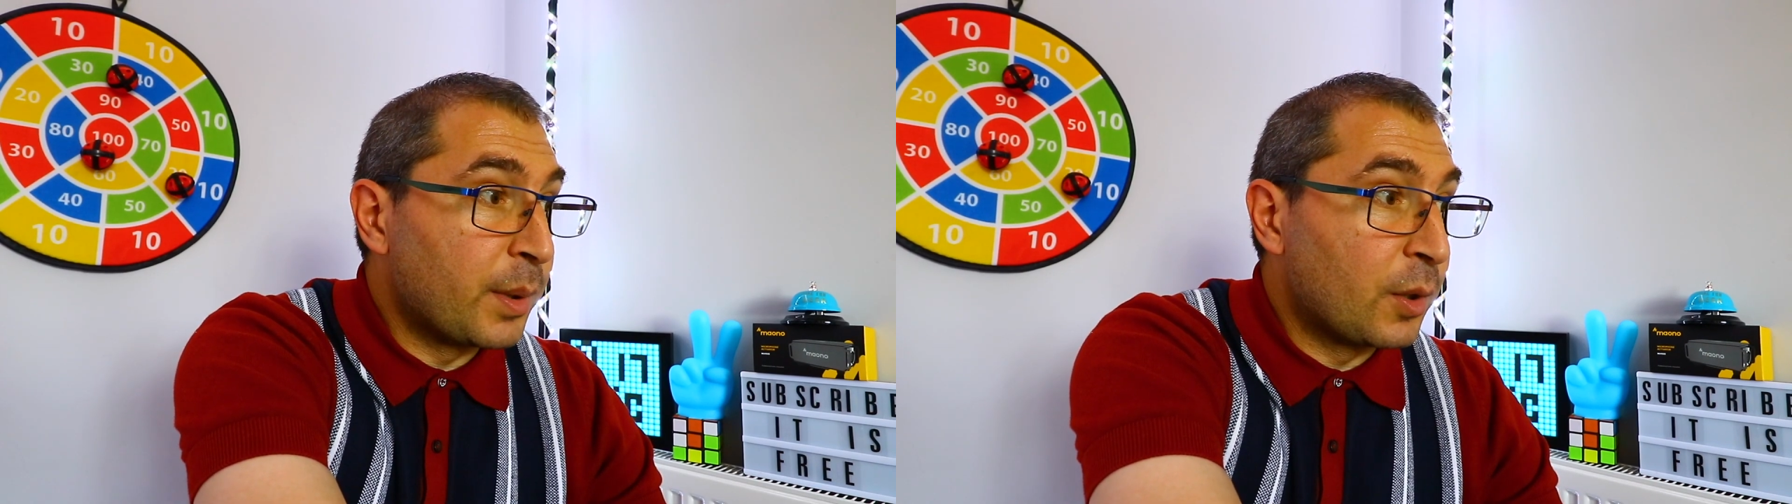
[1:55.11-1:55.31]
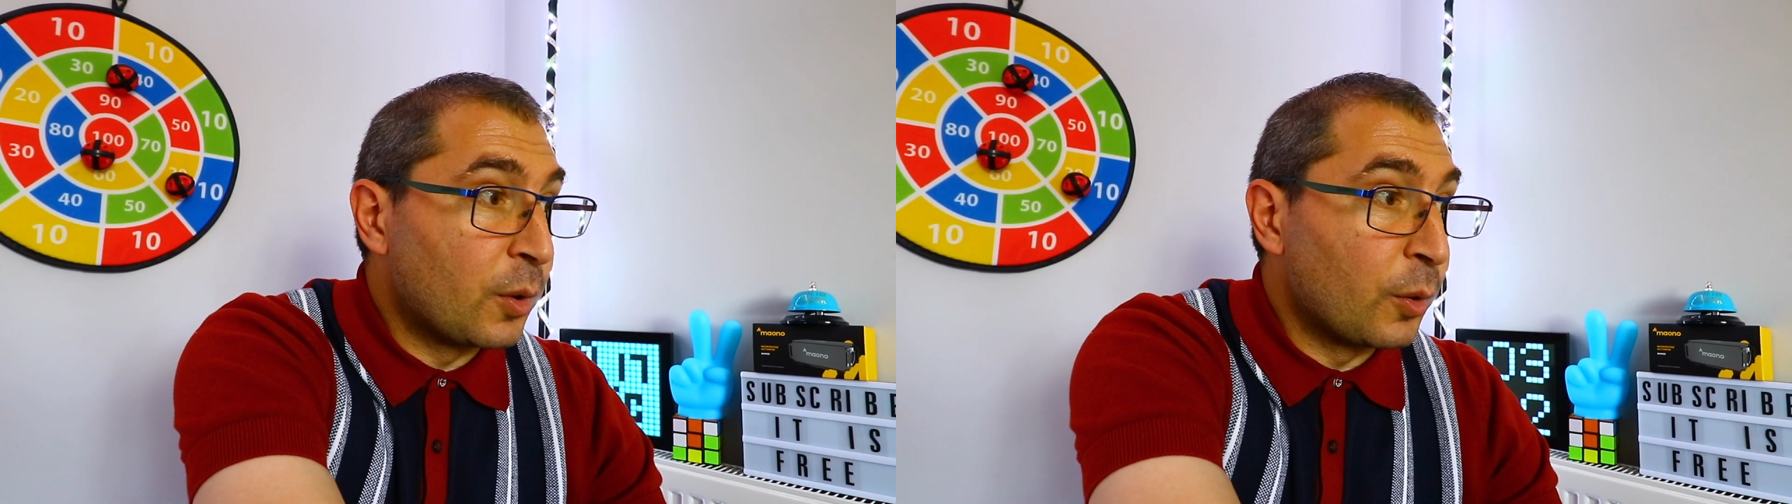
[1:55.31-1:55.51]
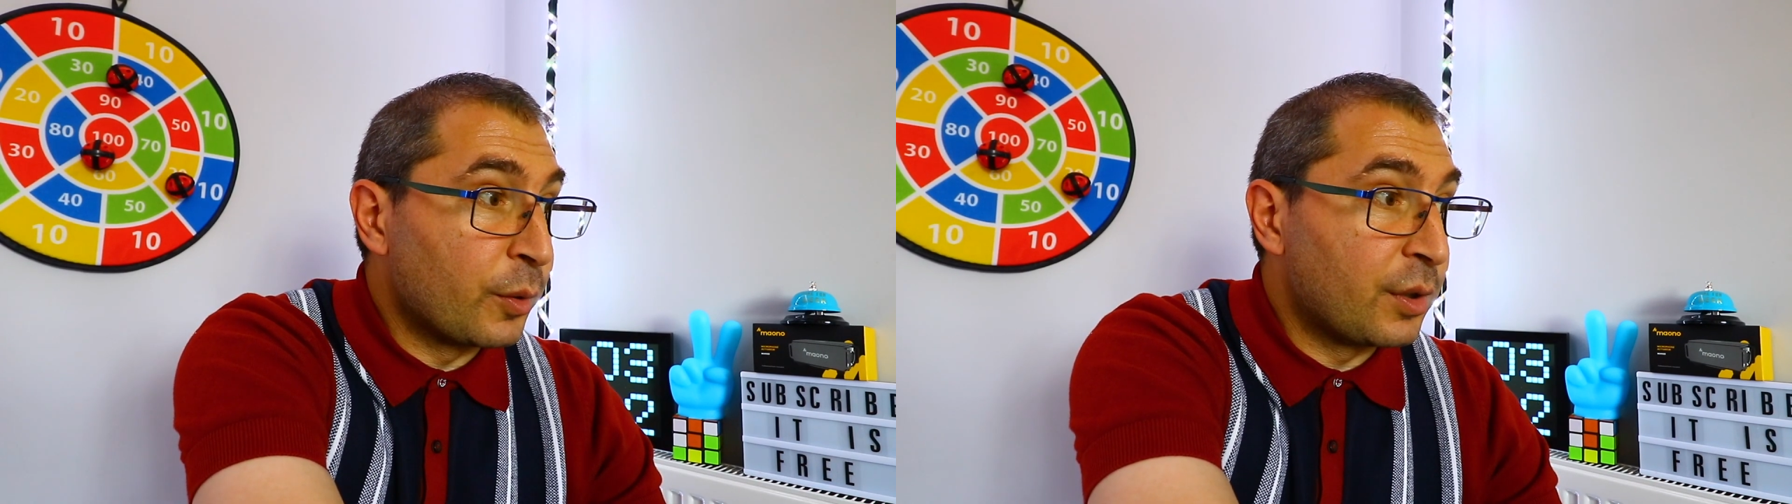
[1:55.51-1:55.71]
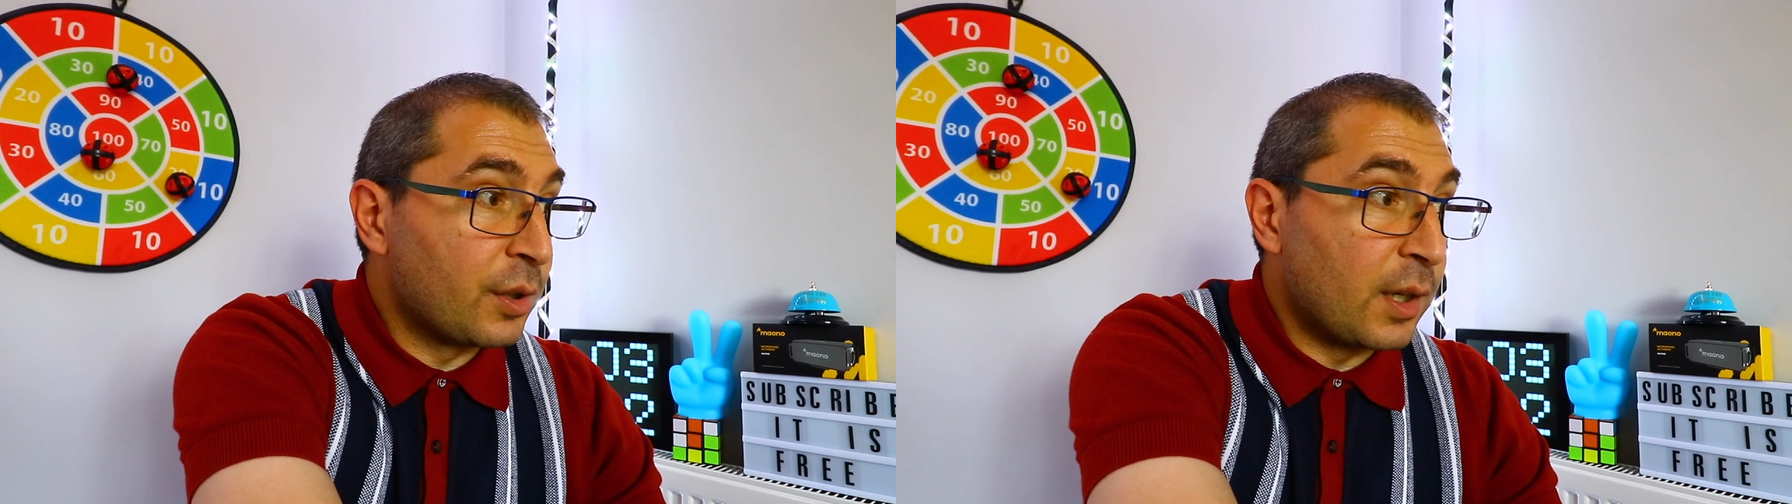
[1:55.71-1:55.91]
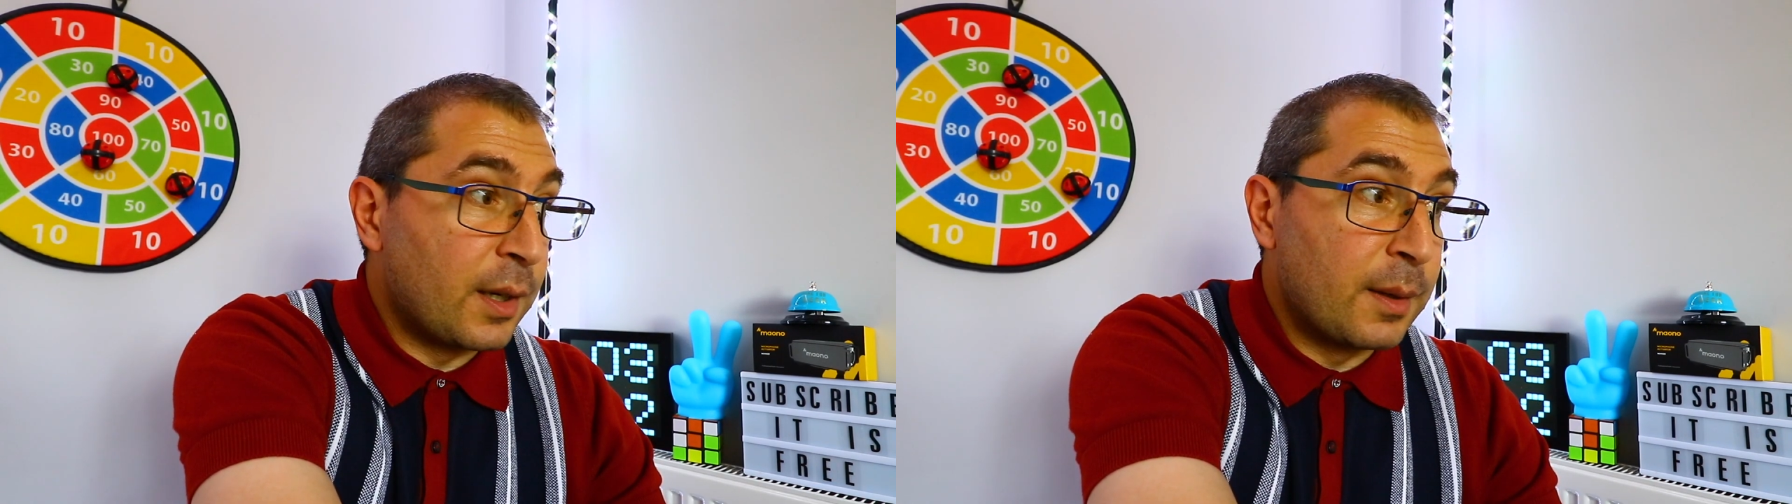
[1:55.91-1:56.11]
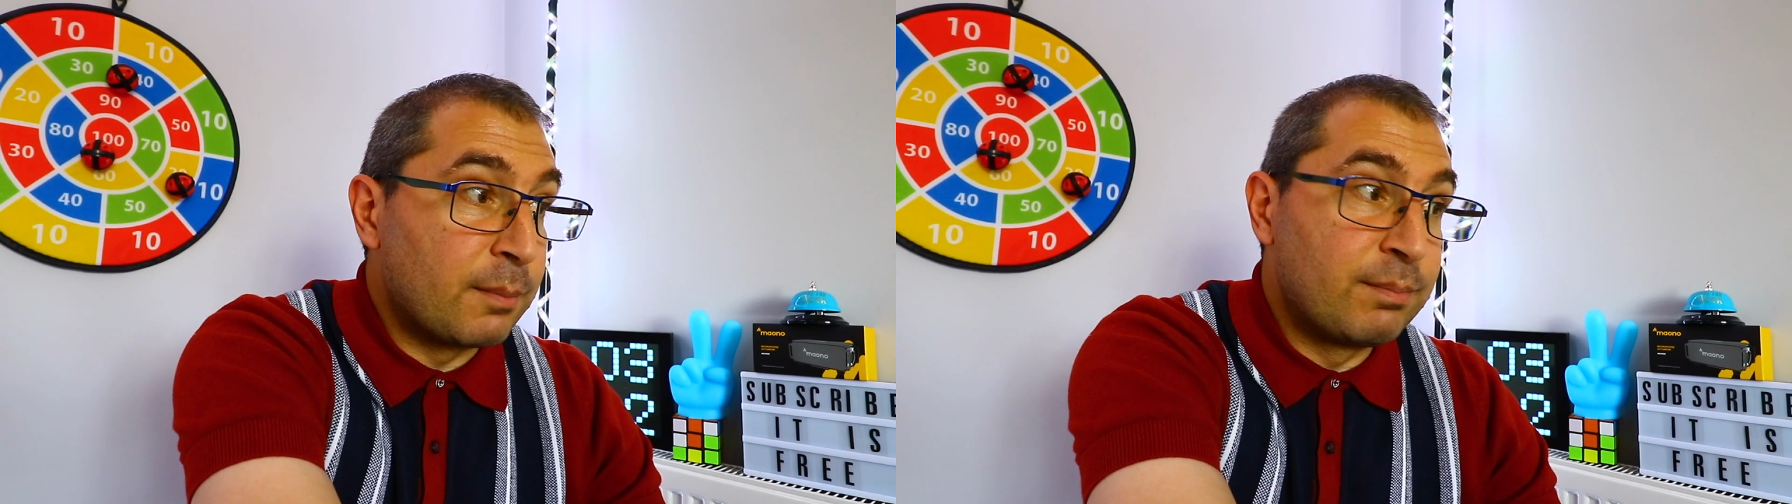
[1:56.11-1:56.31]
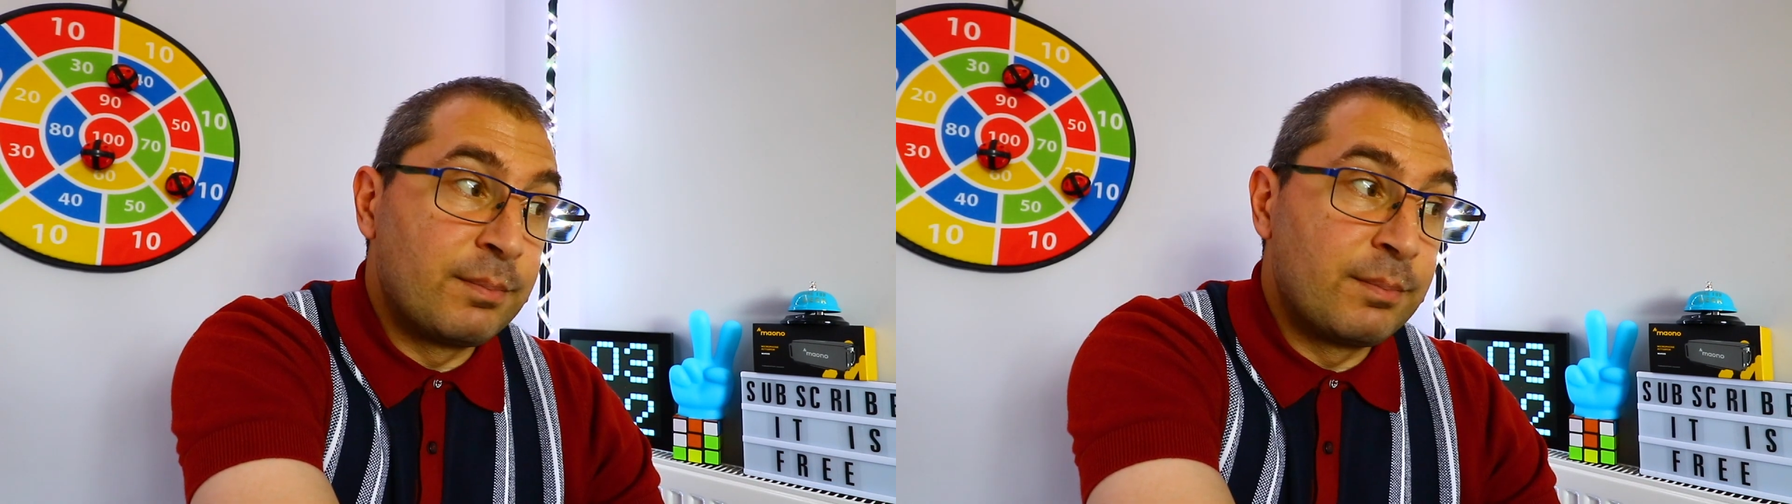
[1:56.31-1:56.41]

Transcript: because I'm